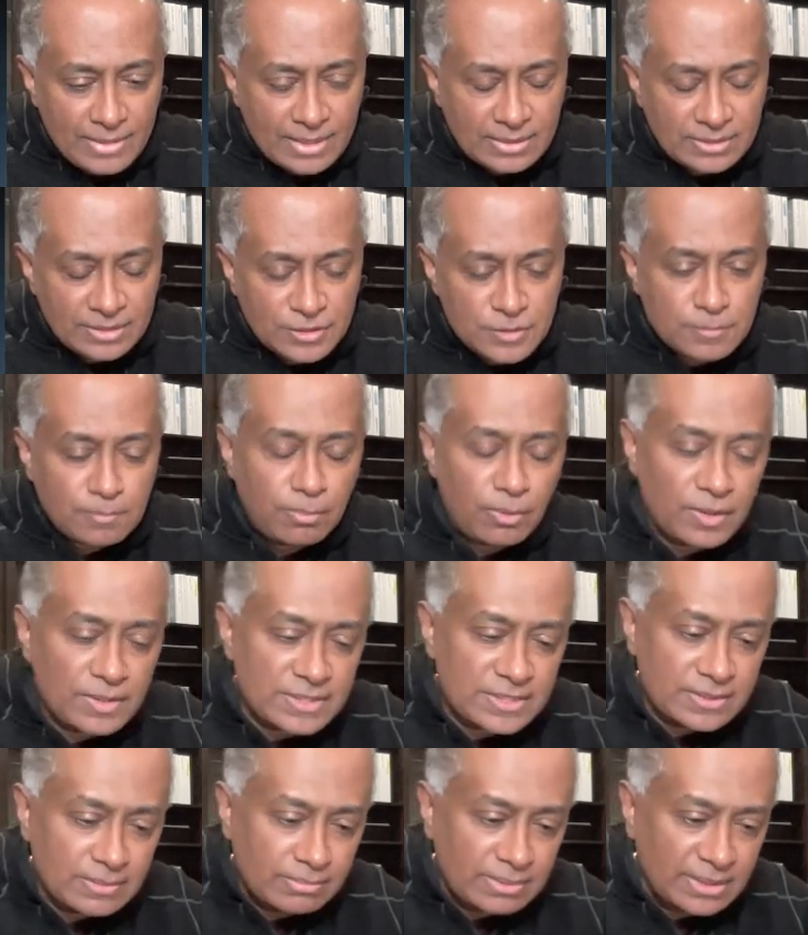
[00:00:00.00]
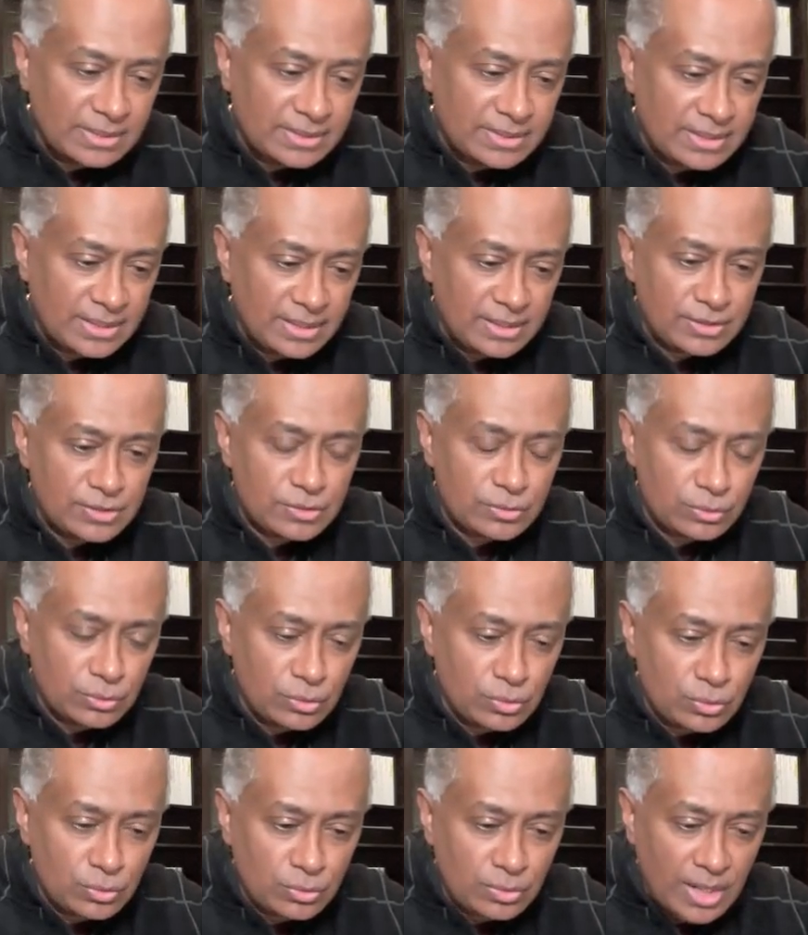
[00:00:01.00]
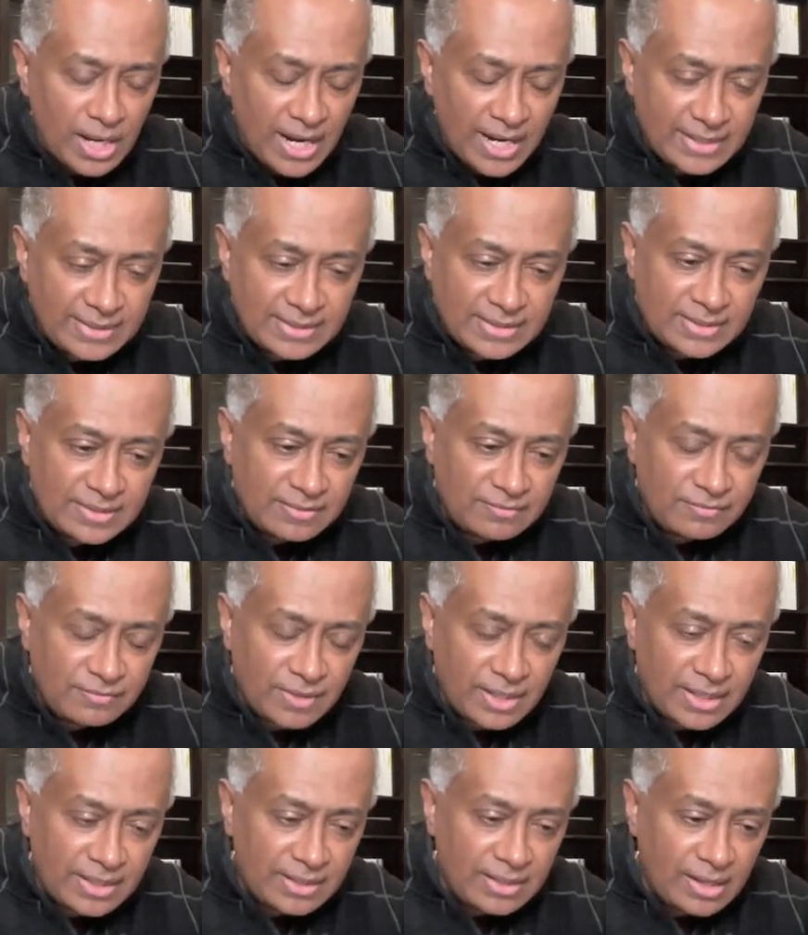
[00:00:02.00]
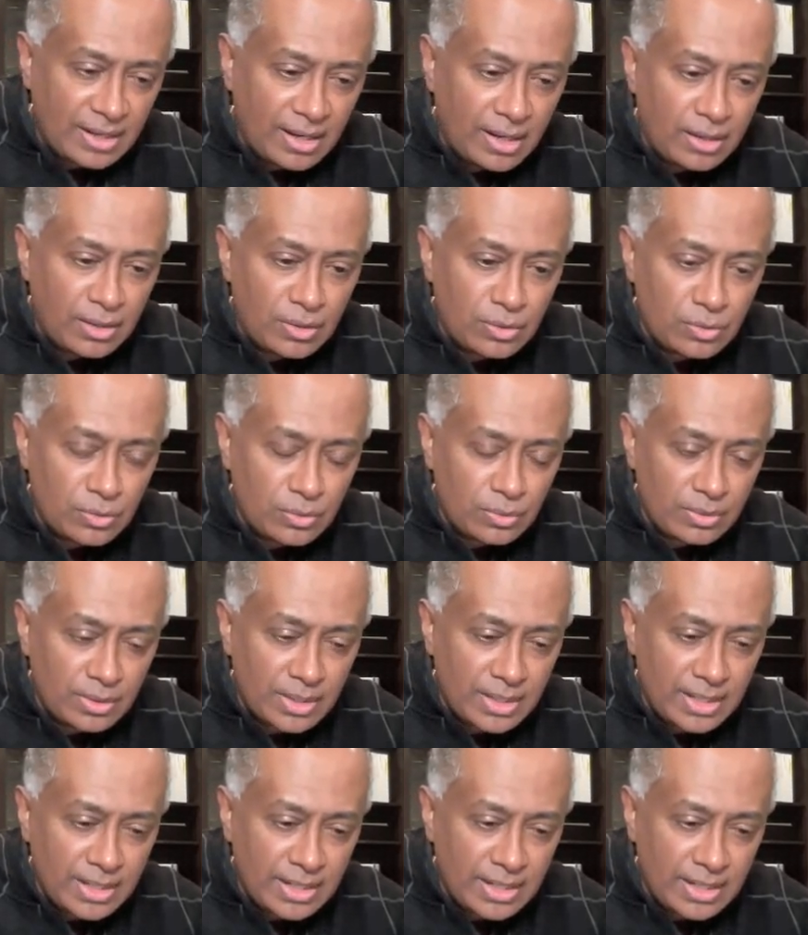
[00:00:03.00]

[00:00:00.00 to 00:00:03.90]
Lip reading: the responsibility to identify how